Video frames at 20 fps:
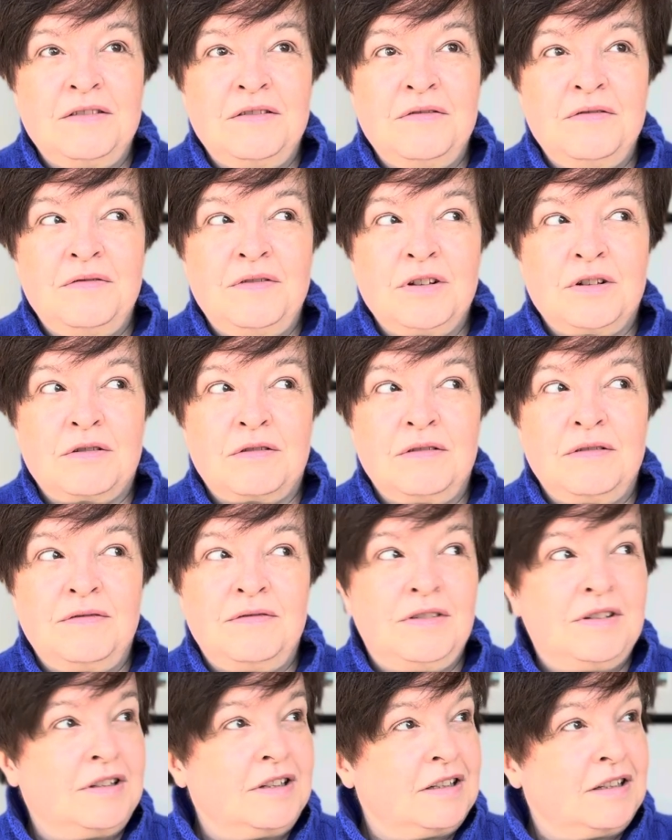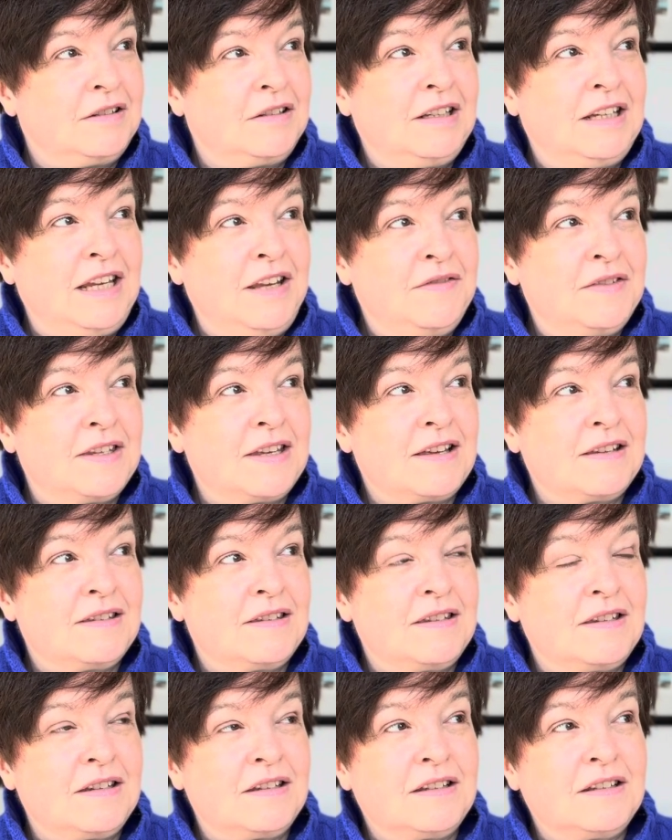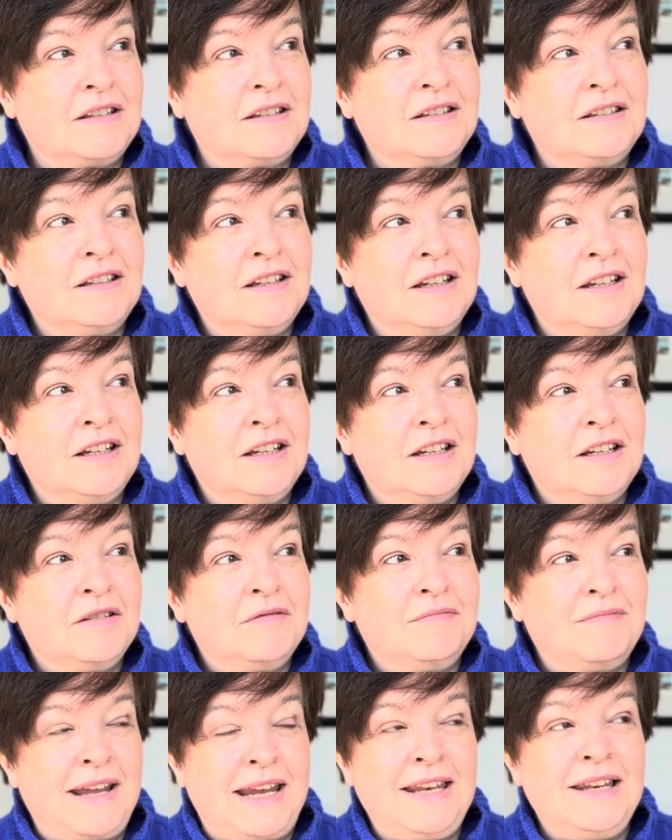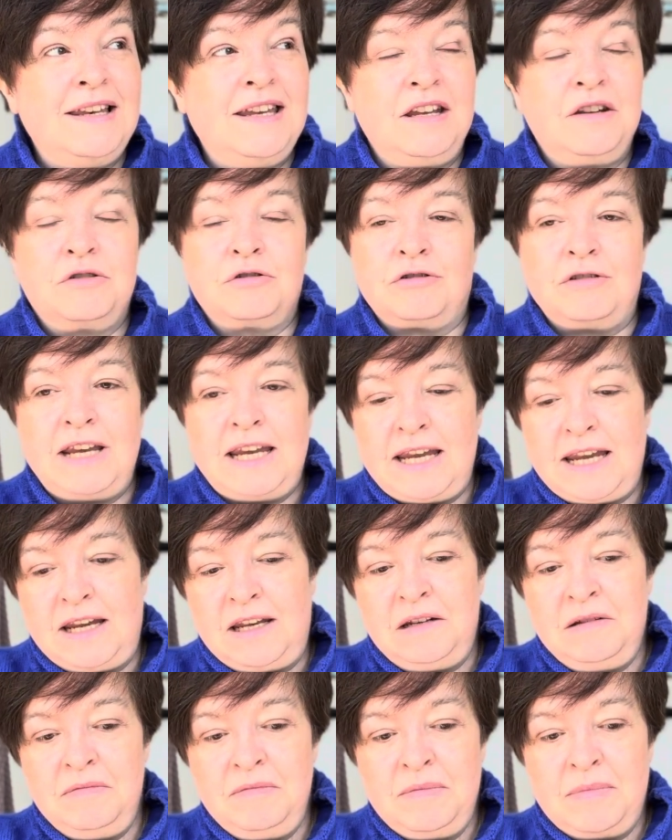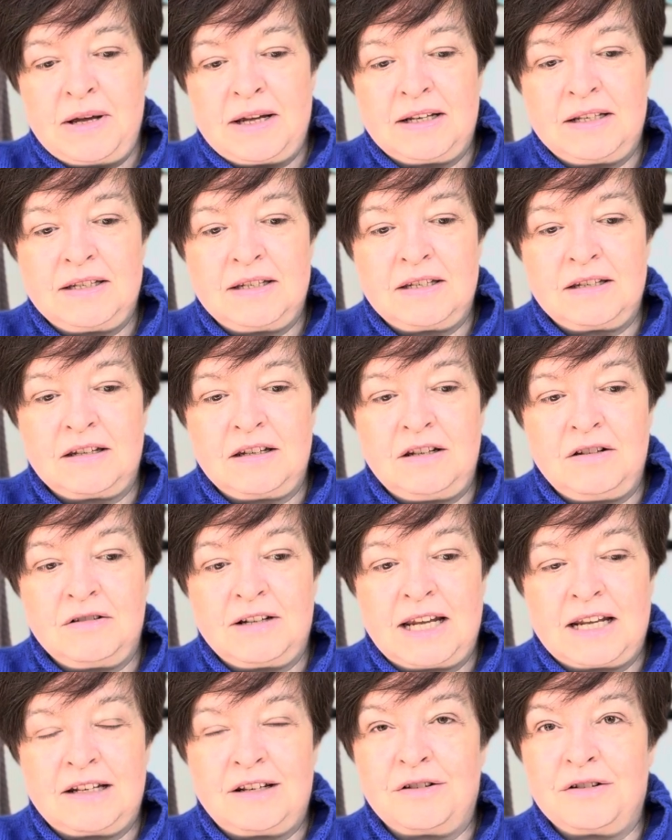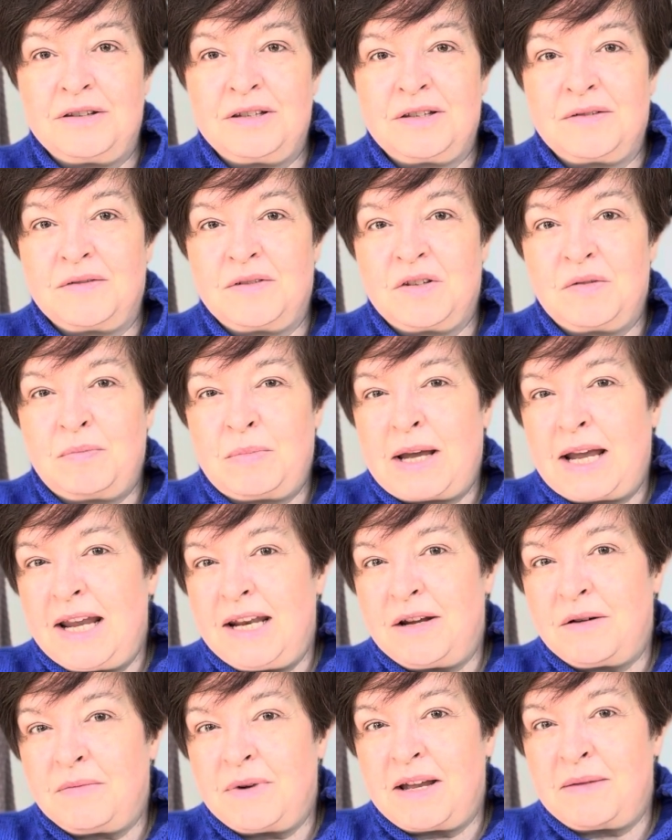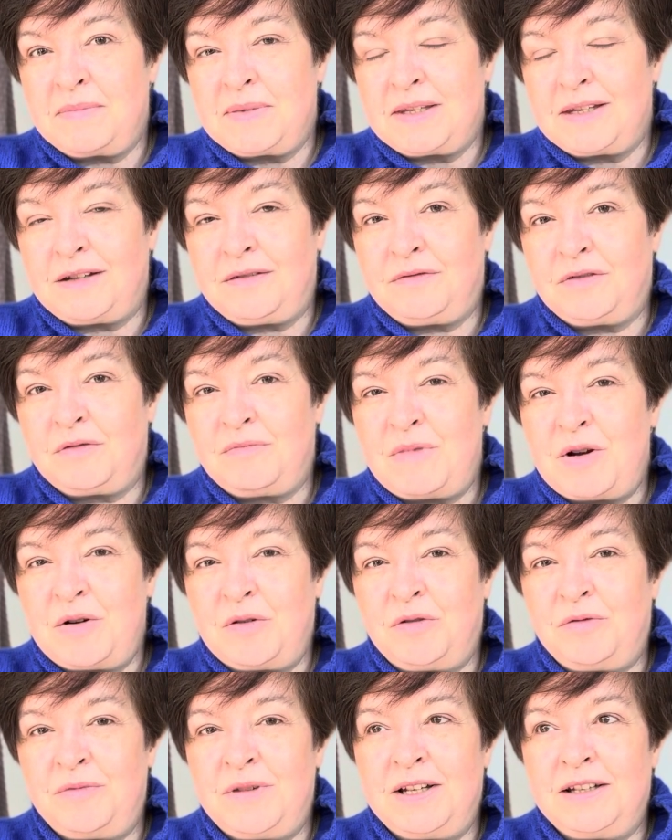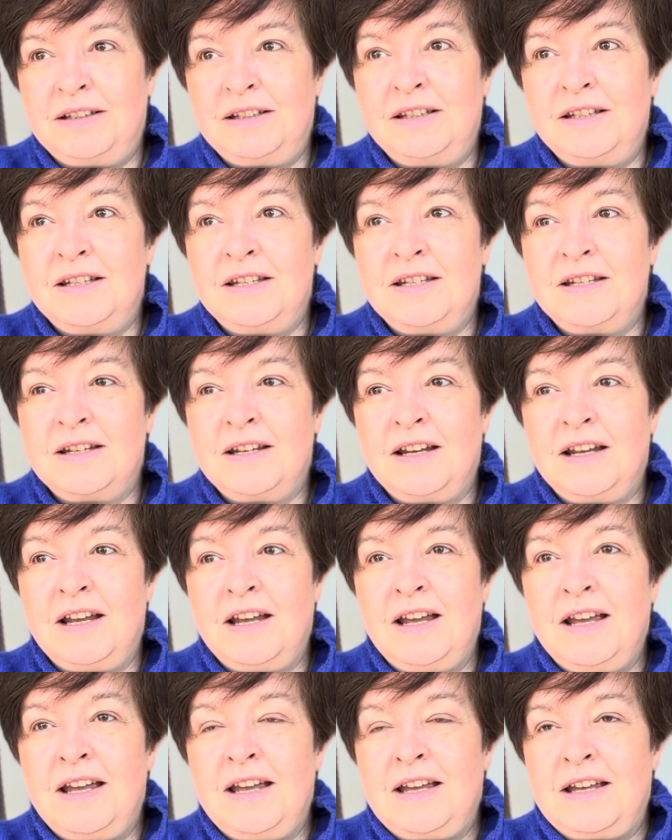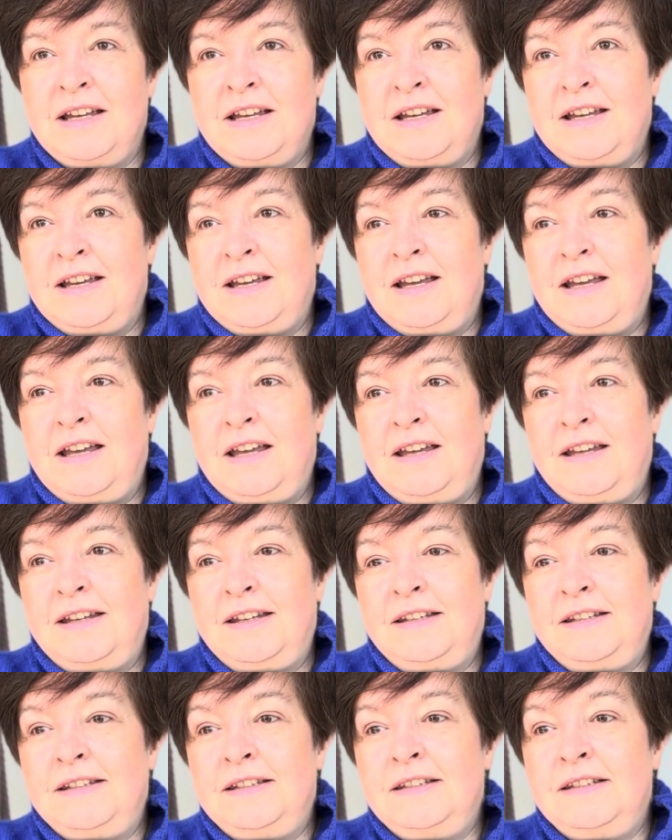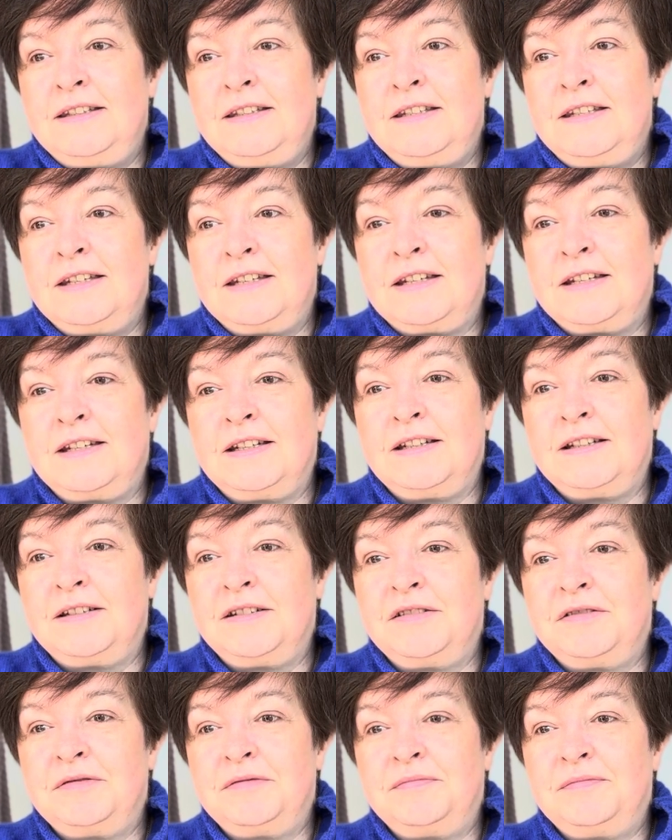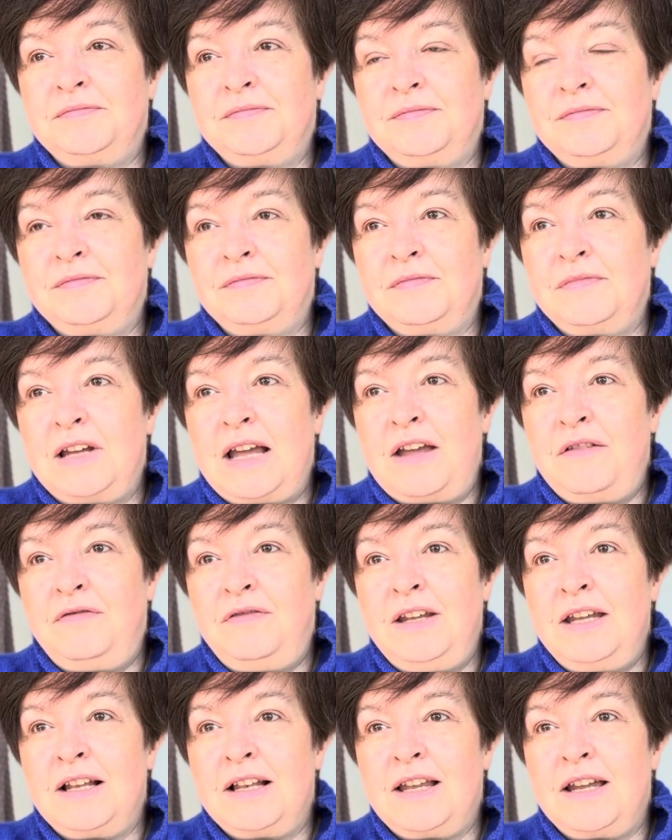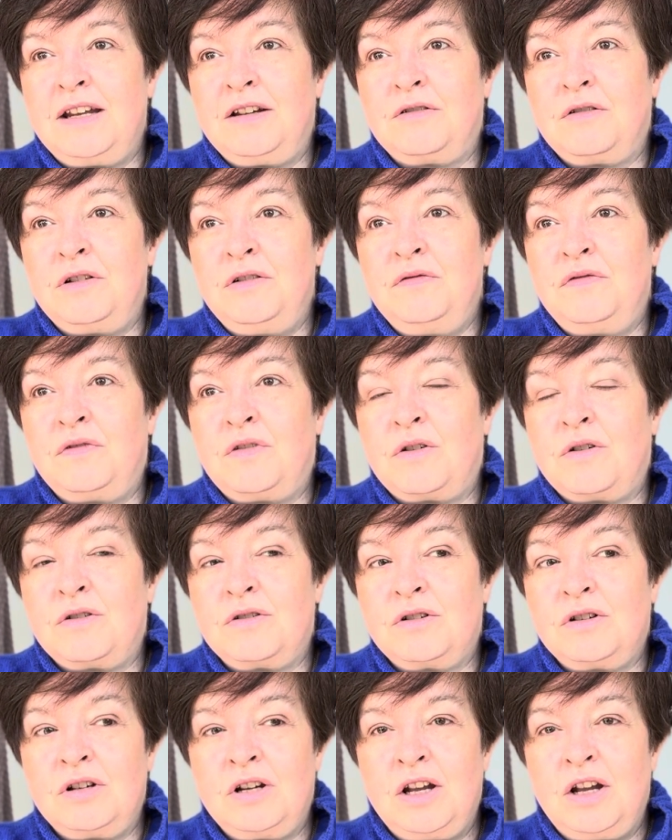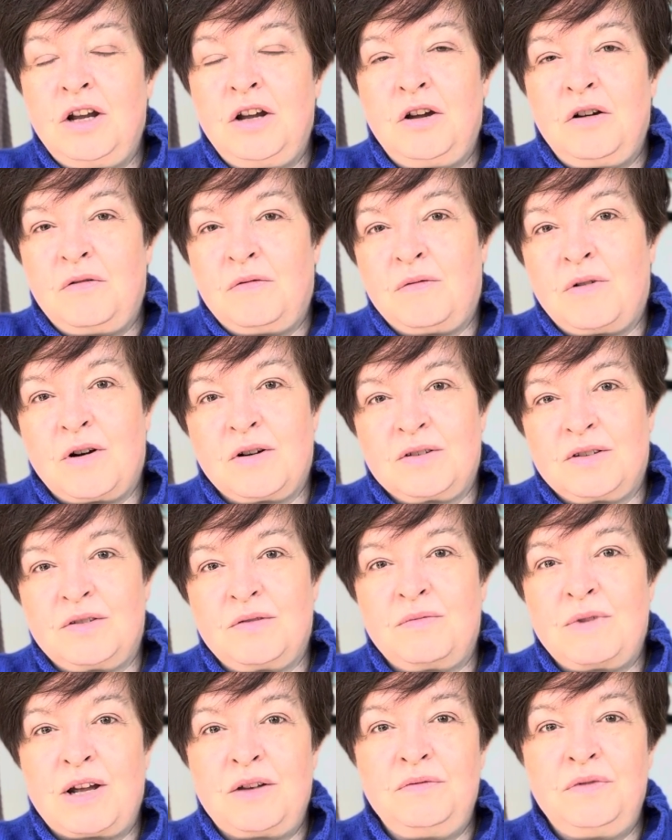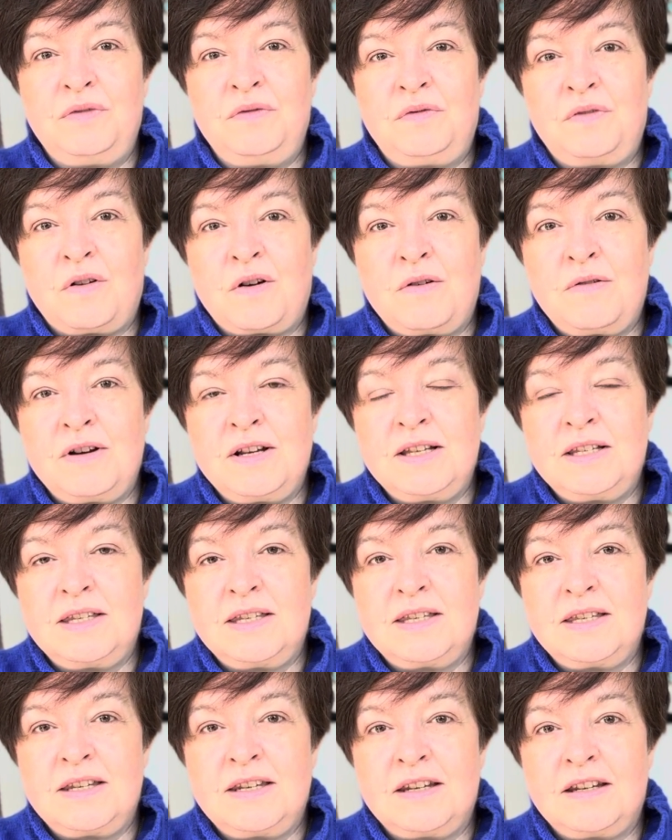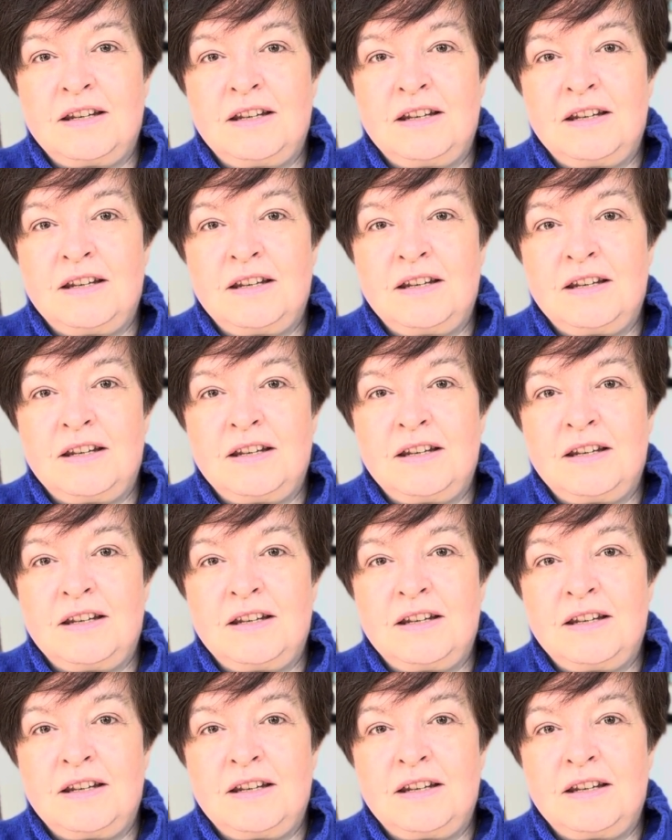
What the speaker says: The leaves are still mainly green, but you get lots of spider webs at the moment. And I feel like going for walks around the forest.